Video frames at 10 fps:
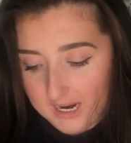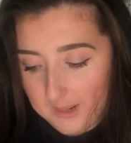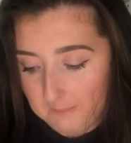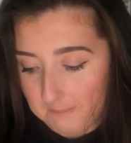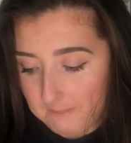
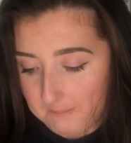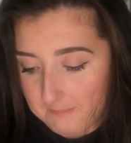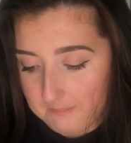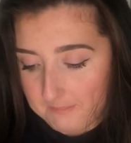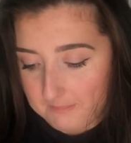
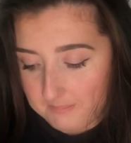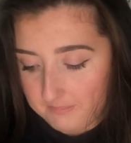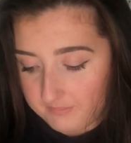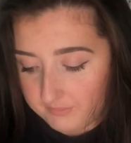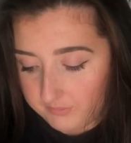Mm,
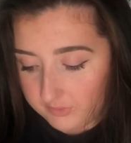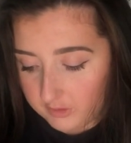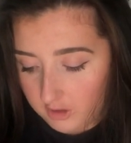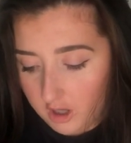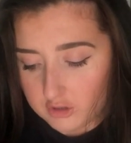
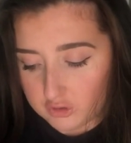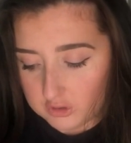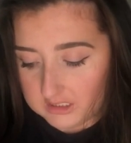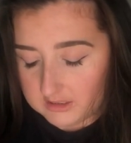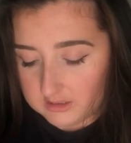it's hard
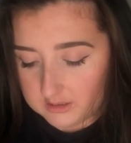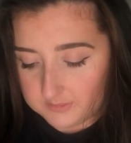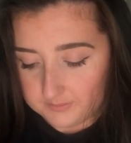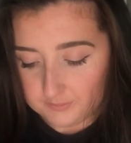choice.